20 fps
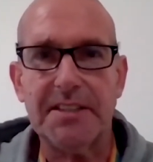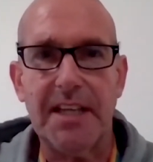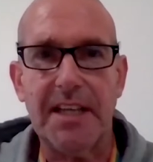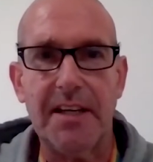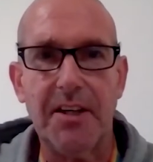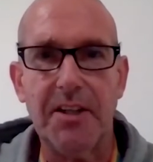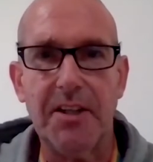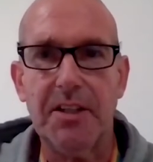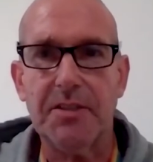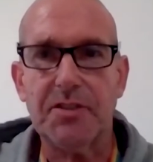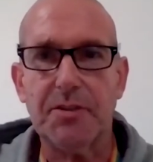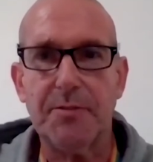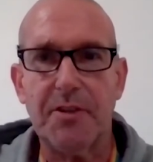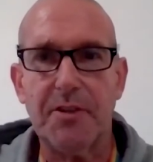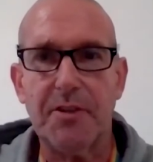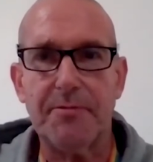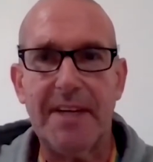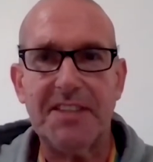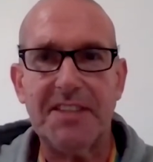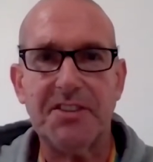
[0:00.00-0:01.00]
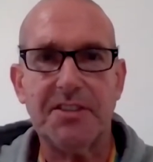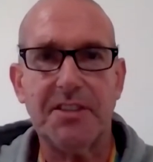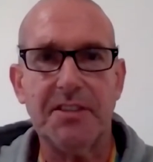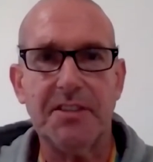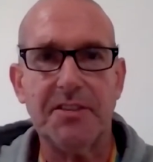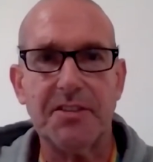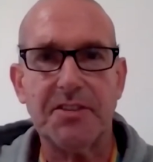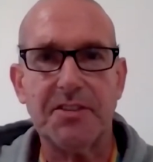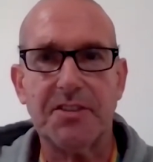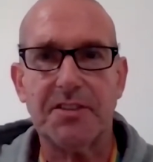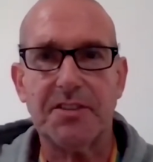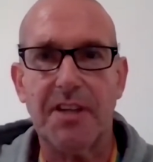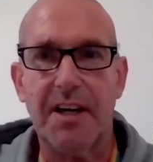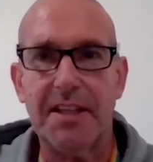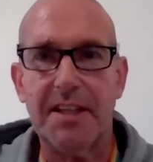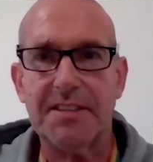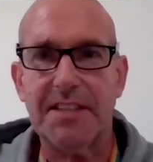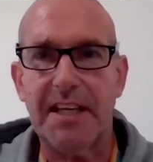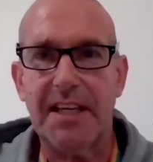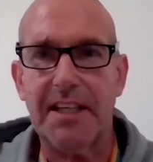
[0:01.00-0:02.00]
Uh, some of the residents
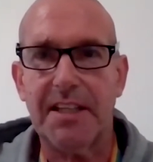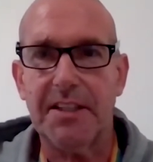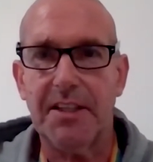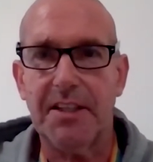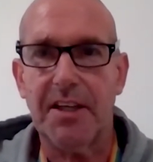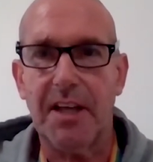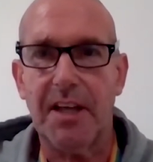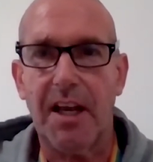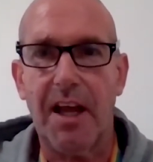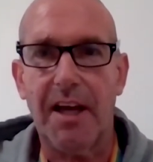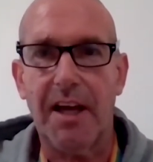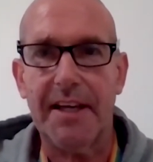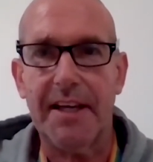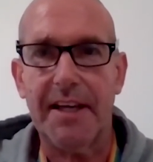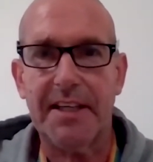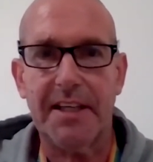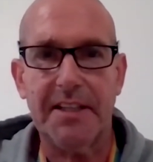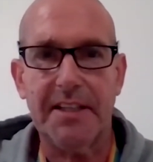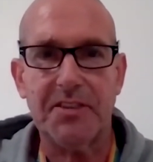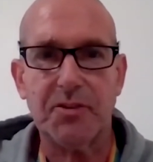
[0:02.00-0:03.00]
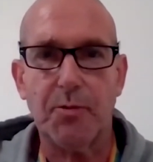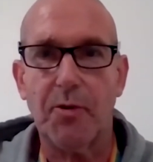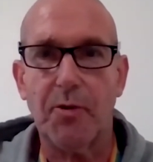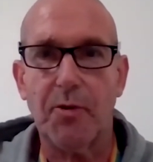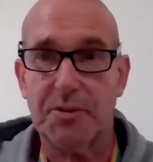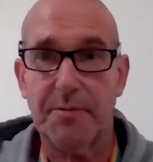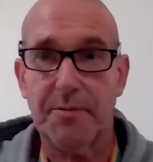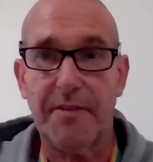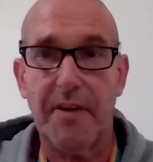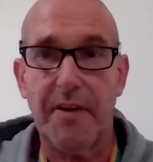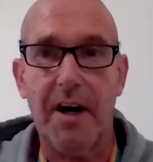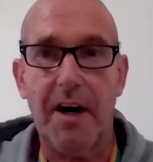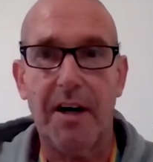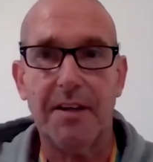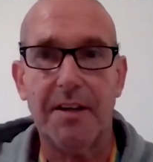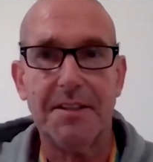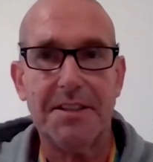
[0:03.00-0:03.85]
started taking a liking towards some of our